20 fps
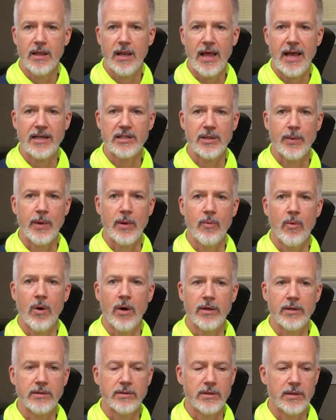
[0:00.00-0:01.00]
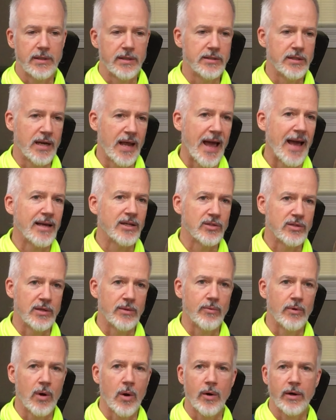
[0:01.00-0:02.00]
Last thing we want is an
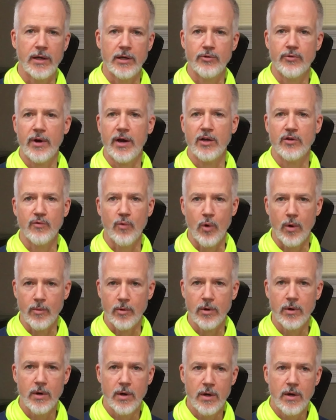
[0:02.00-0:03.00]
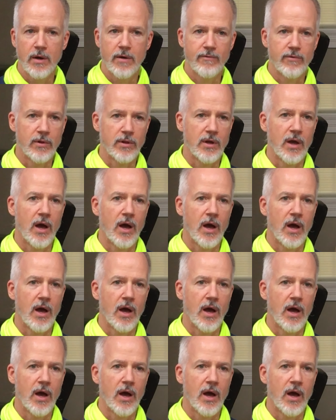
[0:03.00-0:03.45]
accident regarding a transformer for